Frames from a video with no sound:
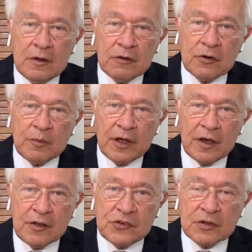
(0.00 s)
from the
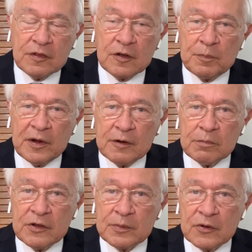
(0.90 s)
heads of the
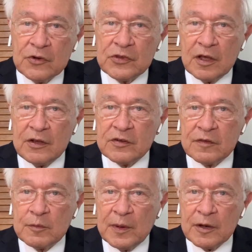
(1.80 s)
departments, because the heads of
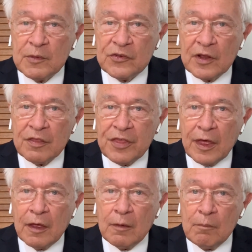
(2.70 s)
the departments are
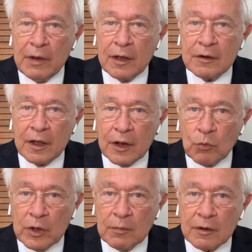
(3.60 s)
their men and
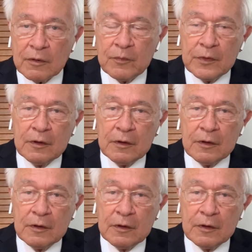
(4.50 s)
women,